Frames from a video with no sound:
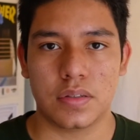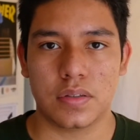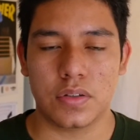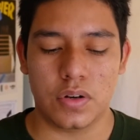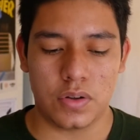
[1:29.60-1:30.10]

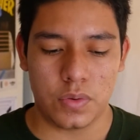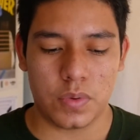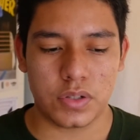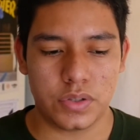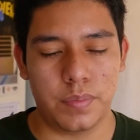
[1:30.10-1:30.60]
you
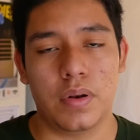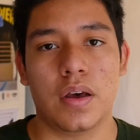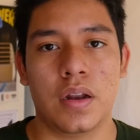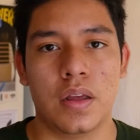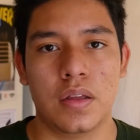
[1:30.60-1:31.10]
want some
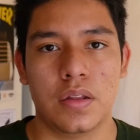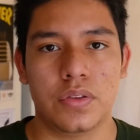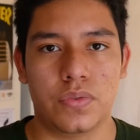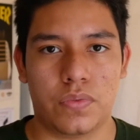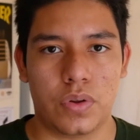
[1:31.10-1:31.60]
blood
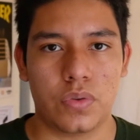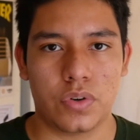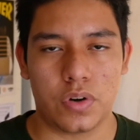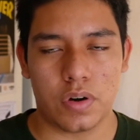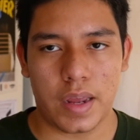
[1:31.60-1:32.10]
to flow
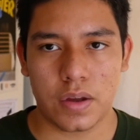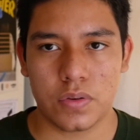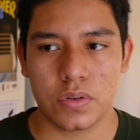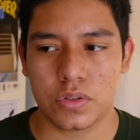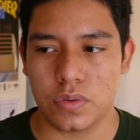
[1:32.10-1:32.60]
through your
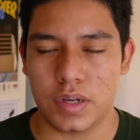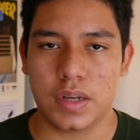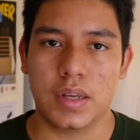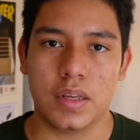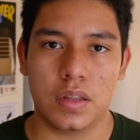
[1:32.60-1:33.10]
ankle so it
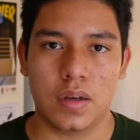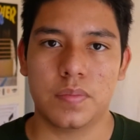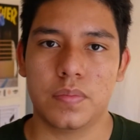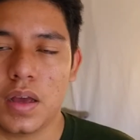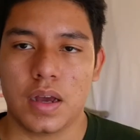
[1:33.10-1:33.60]
can heal up.
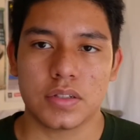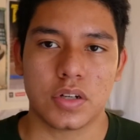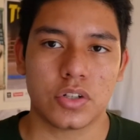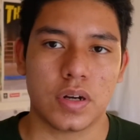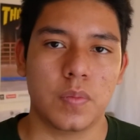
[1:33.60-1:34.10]
I
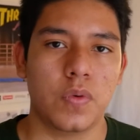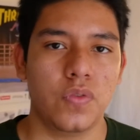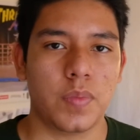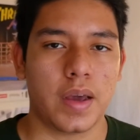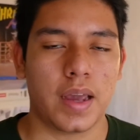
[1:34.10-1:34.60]
start trying to
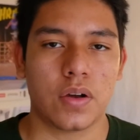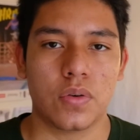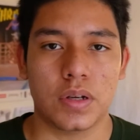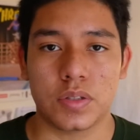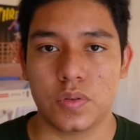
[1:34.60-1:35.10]
move my ankle
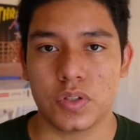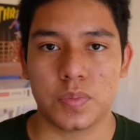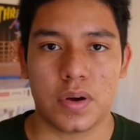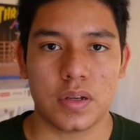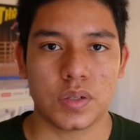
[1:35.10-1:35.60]
as soon as
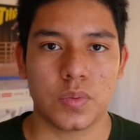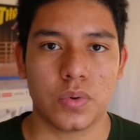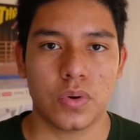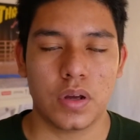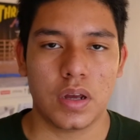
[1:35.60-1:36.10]

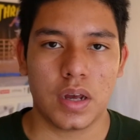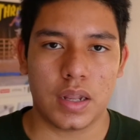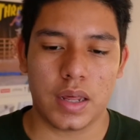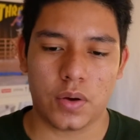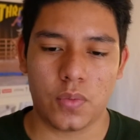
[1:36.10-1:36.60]
possible. I like